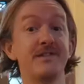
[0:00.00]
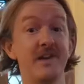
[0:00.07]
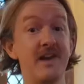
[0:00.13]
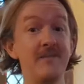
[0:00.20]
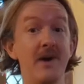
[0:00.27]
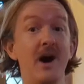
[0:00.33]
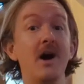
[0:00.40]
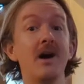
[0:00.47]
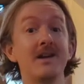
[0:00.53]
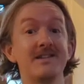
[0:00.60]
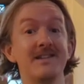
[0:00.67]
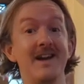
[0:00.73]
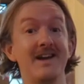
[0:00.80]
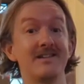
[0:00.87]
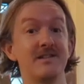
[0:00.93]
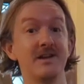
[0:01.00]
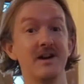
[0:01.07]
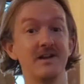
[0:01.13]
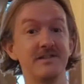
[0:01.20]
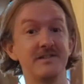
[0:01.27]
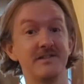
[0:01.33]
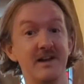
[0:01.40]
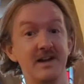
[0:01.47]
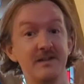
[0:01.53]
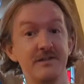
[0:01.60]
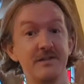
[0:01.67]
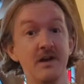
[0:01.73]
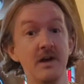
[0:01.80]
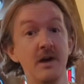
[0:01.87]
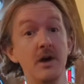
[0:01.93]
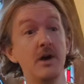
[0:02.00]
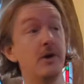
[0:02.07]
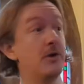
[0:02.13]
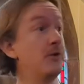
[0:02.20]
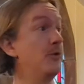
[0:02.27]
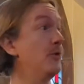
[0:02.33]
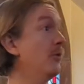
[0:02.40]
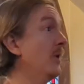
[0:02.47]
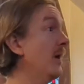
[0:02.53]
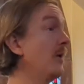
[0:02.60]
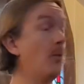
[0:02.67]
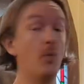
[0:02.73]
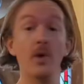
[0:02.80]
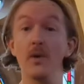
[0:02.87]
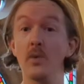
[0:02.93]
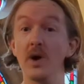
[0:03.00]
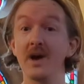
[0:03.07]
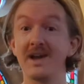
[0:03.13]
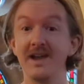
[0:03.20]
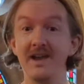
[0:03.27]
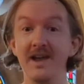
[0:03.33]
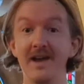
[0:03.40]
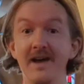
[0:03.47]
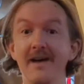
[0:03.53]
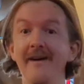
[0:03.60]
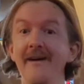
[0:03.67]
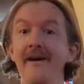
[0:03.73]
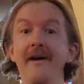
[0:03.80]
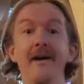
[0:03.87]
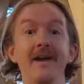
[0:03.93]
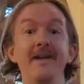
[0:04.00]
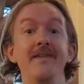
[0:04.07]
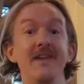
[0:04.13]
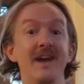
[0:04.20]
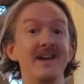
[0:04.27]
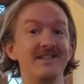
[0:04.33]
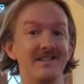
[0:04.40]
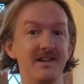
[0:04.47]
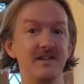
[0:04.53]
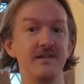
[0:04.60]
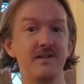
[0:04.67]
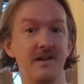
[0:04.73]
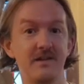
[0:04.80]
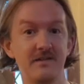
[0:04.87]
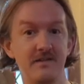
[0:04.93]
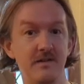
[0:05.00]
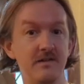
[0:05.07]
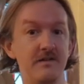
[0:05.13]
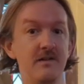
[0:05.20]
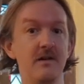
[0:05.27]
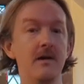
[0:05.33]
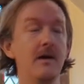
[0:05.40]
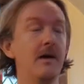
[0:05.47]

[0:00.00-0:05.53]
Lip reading: same architects and artisans who were working here in the 1860s.